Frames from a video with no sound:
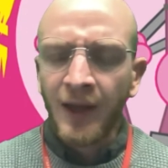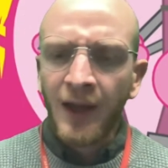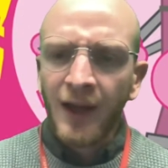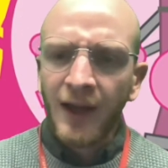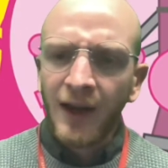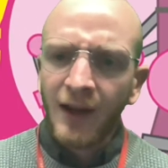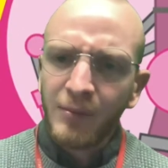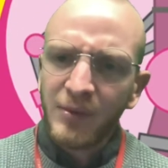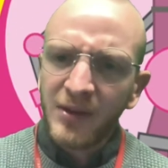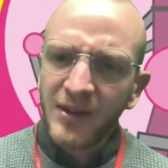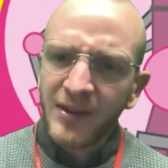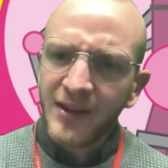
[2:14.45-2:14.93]
And
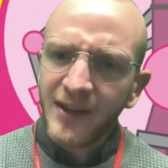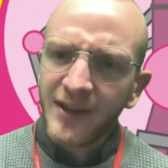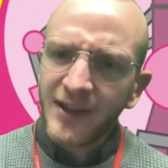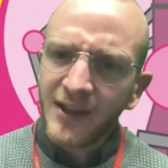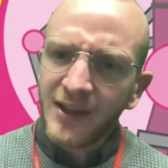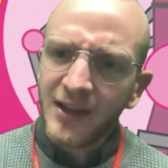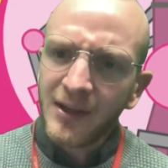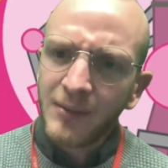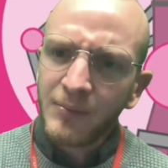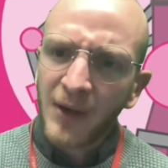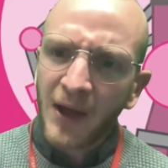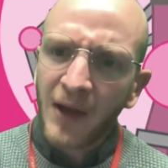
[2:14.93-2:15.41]

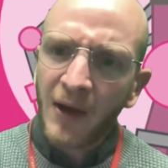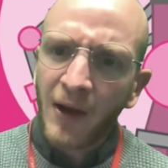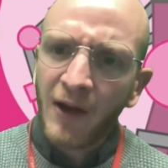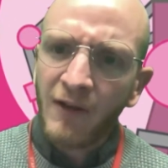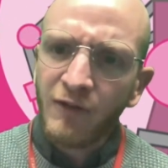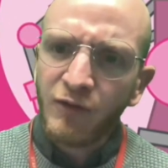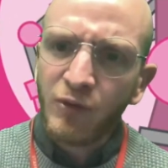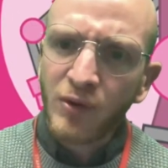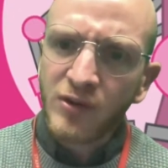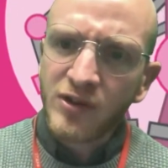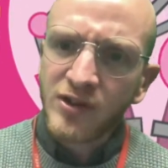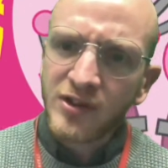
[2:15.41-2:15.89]

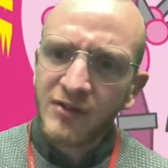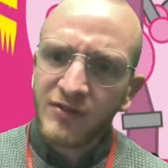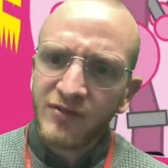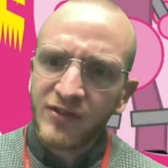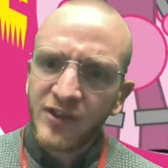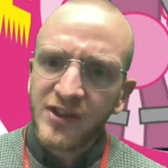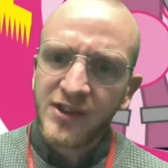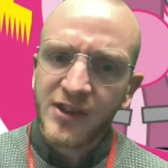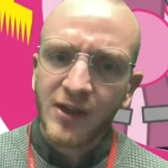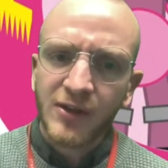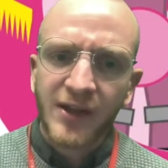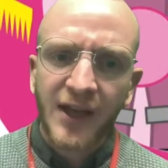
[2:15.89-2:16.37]
I've watched the
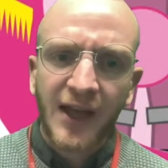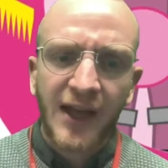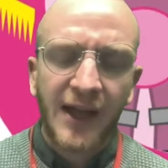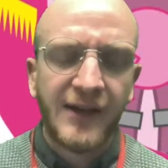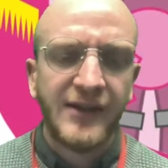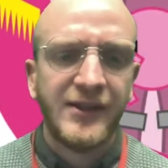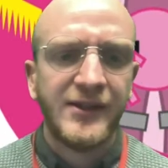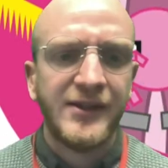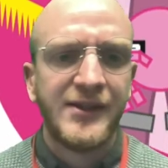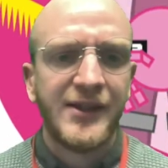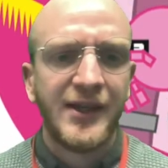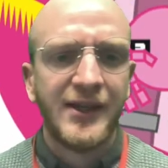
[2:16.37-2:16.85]
video that
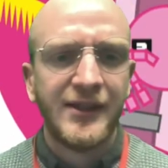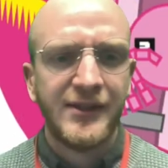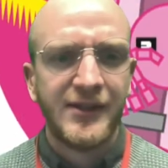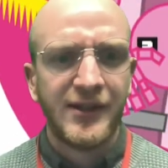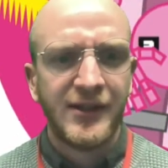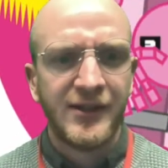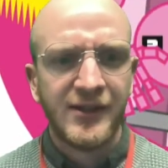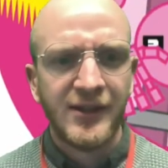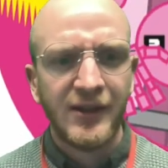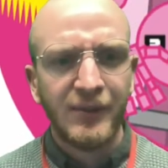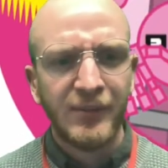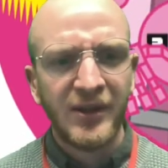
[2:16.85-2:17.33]
Helen sent
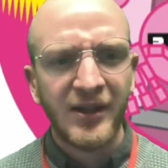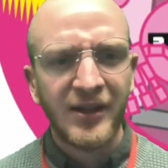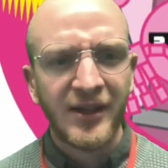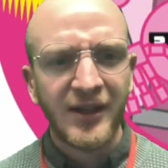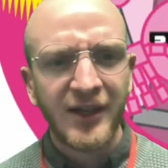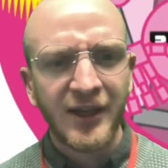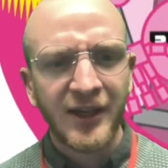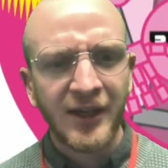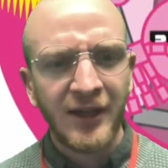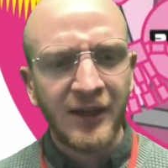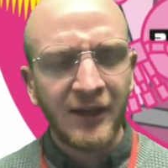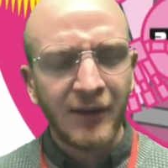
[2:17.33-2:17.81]
us and I've been
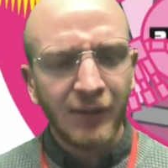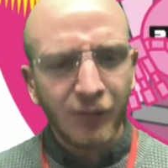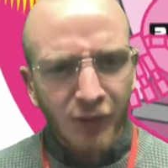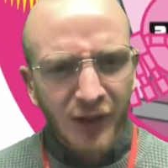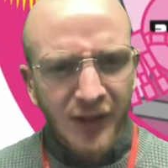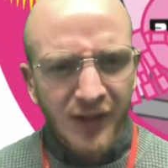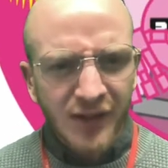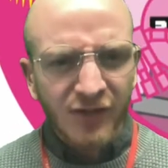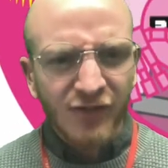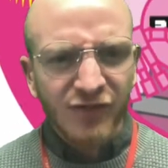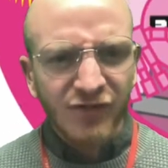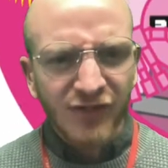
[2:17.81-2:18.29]
thinking,
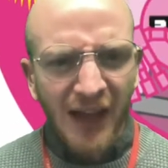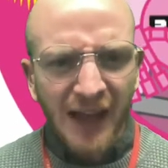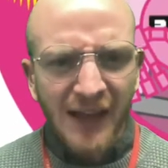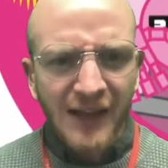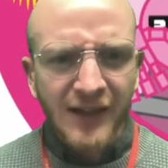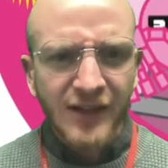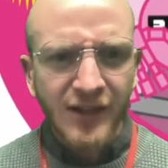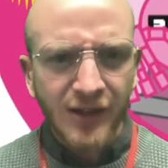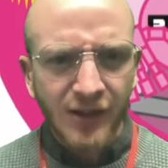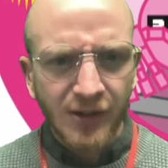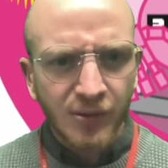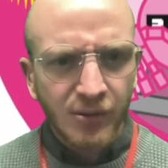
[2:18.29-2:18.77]
which
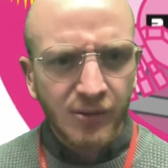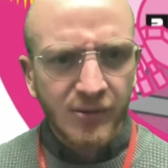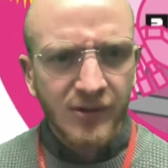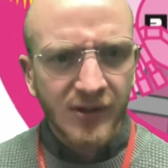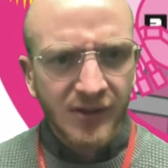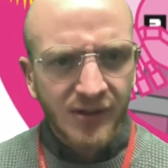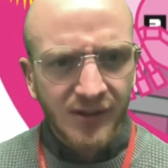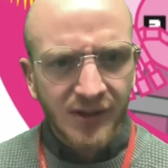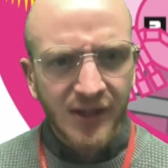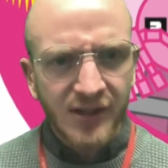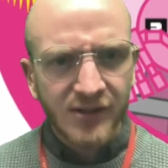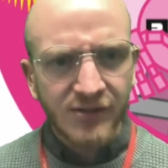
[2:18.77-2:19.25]
value
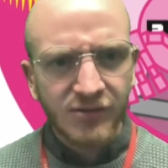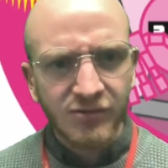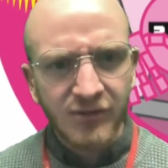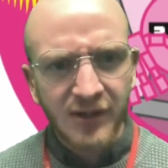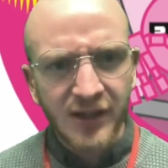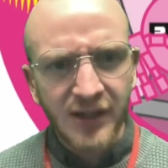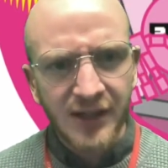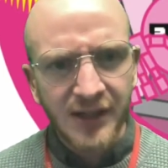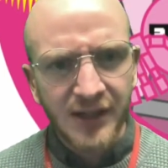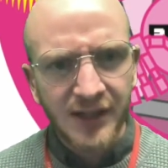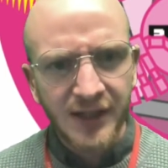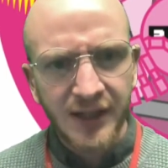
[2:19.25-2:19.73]
does this
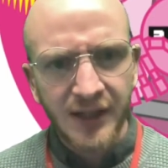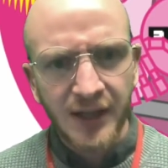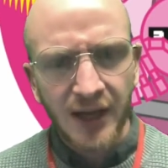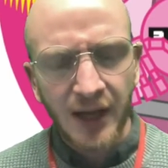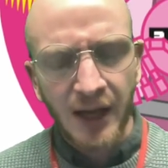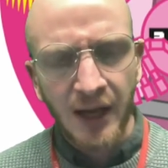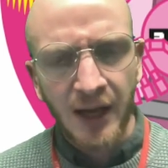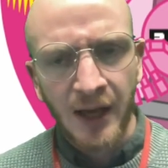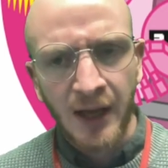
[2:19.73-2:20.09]
really